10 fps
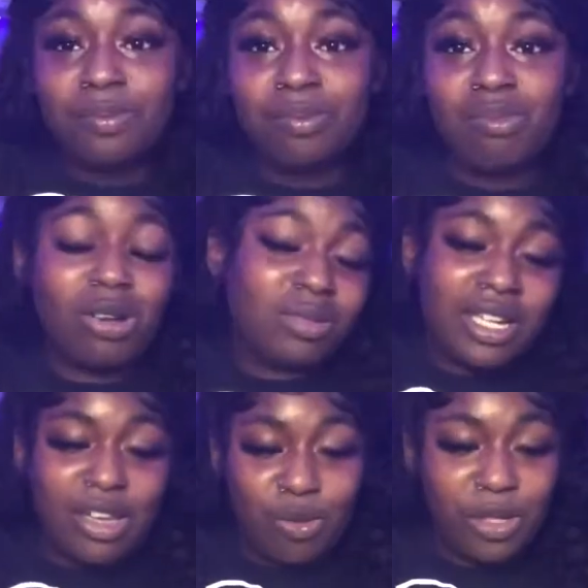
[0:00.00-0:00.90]
My mom's
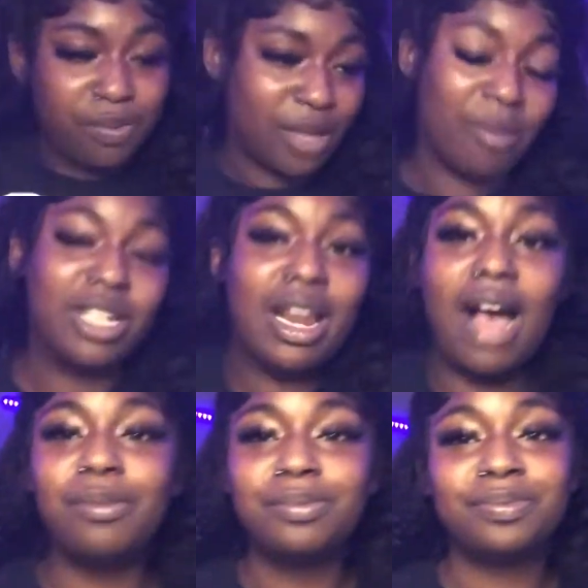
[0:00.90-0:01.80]
gonna kill me. I'm gonna
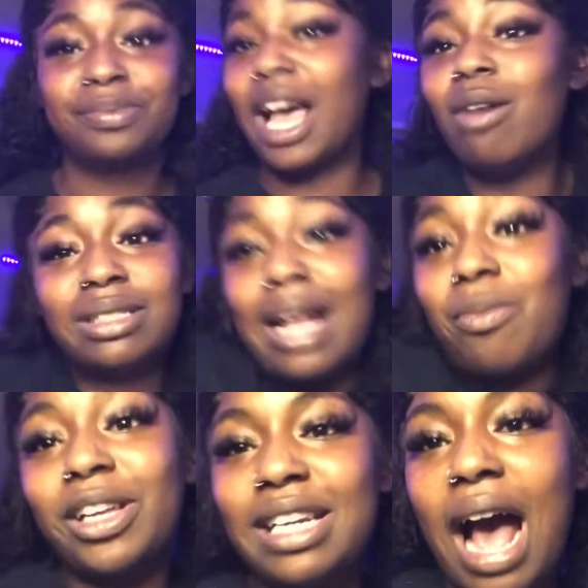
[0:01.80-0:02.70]
die. I was like,
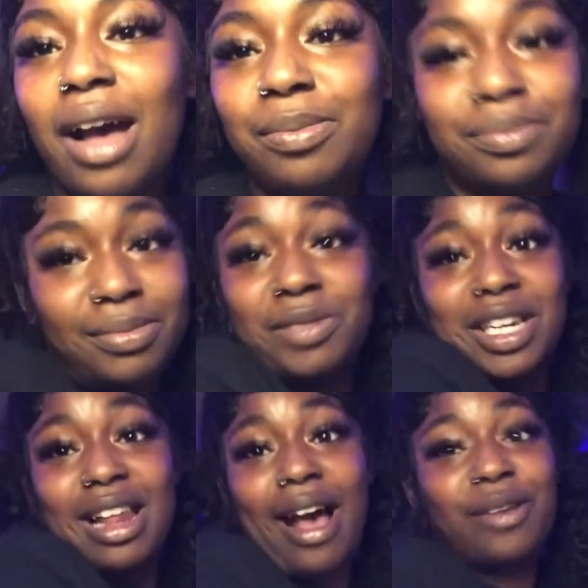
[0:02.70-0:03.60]
I'm gonna die. I'm
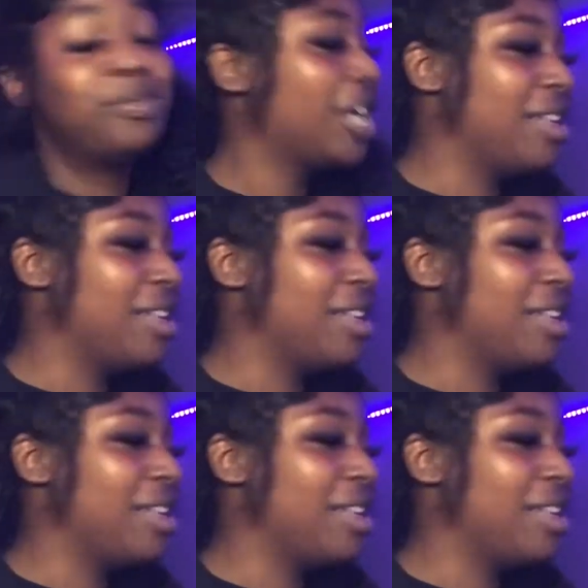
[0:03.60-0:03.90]
gonna die.